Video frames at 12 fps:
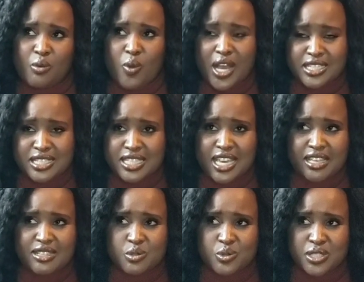1
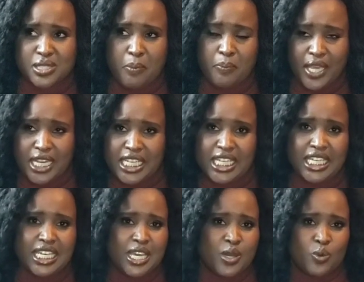cent, which is a
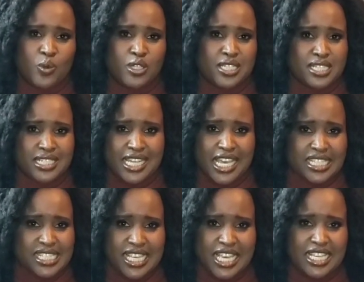penny, what is
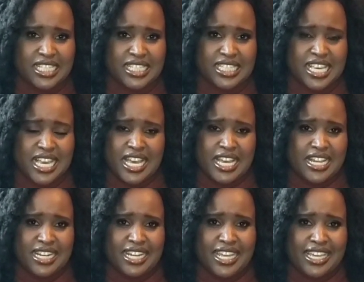10 cents.
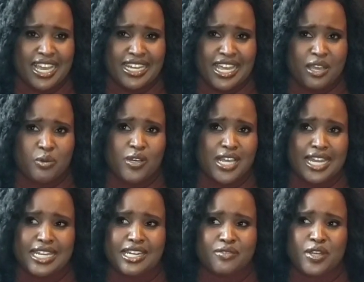Like I
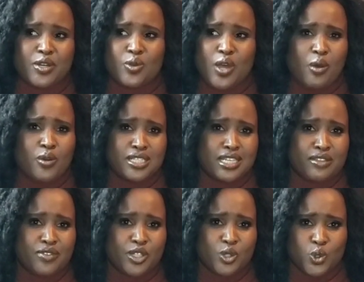wasn't
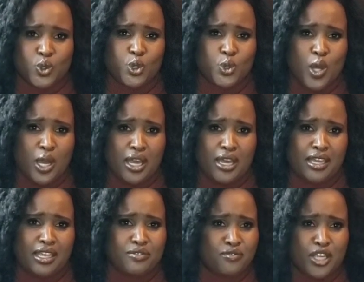even too sure
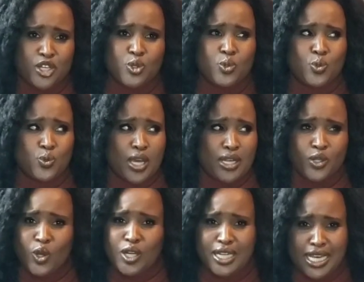if I knew $1,
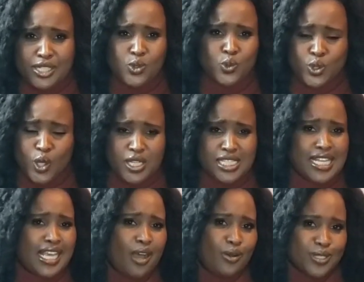$2.
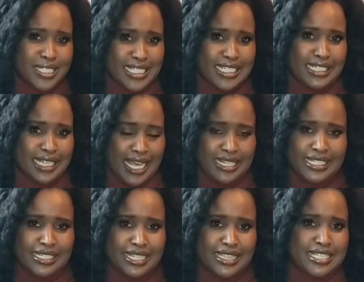Like, I was still
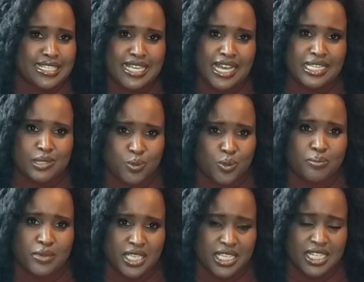learning, and these guys put
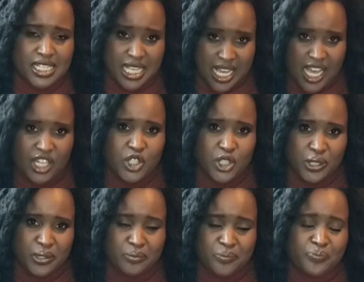me in as a
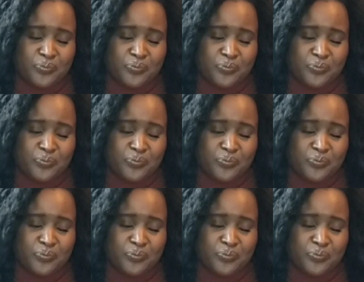cashier.